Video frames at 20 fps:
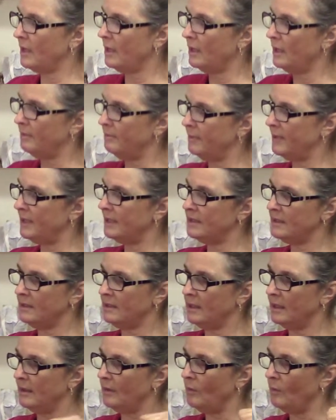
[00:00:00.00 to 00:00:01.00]
on it,
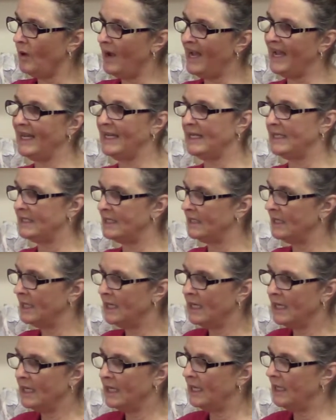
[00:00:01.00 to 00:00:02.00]
bisque and wax
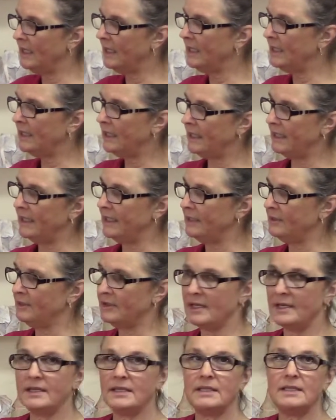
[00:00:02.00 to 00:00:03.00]
and glaze. We
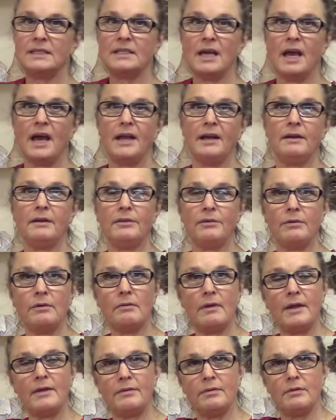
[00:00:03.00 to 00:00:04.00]
take the entire
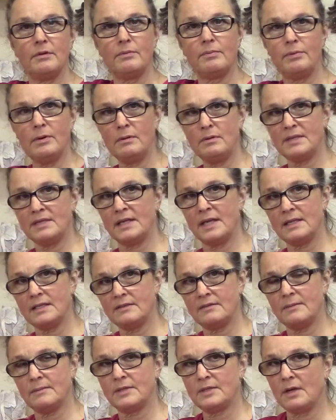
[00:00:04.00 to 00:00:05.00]
right through the
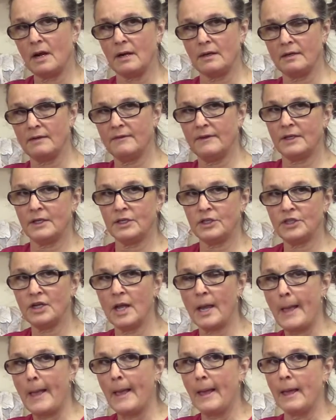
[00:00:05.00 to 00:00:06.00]
process from start to finish,
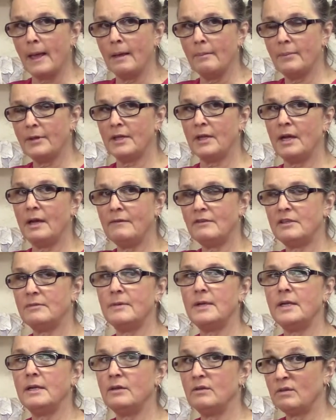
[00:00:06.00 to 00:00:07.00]
but you have to
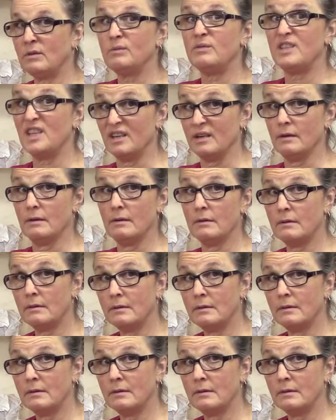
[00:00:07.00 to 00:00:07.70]
make your own dinner.